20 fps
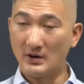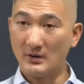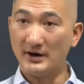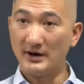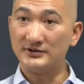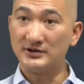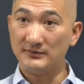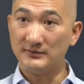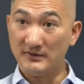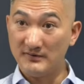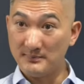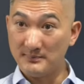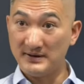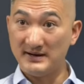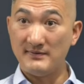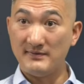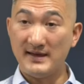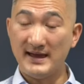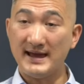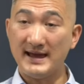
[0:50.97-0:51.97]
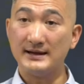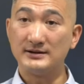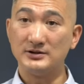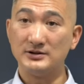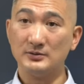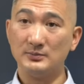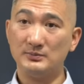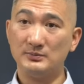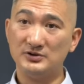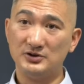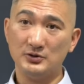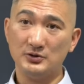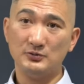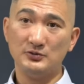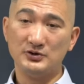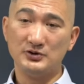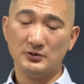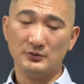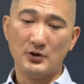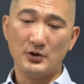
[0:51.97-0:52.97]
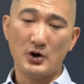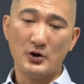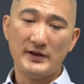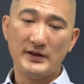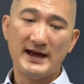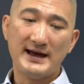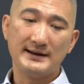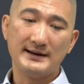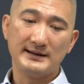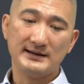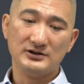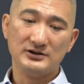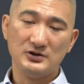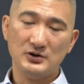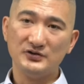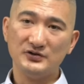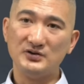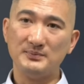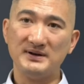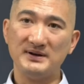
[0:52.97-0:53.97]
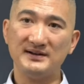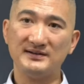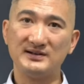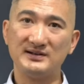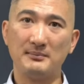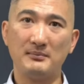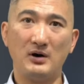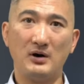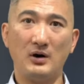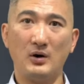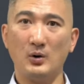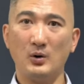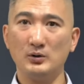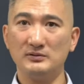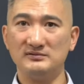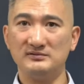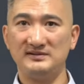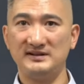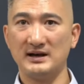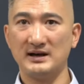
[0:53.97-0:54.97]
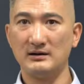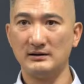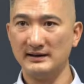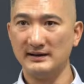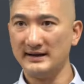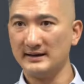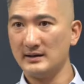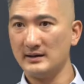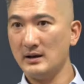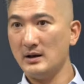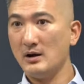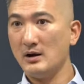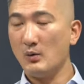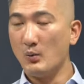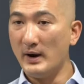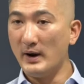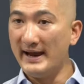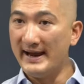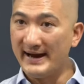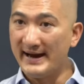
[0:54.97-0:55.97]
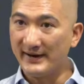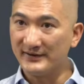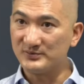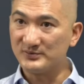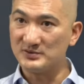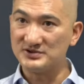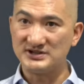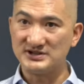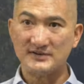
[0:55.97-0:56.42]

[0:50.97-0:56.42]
All right, so if you've ever been there, you'll know that it used to be some old derelict warehouse, which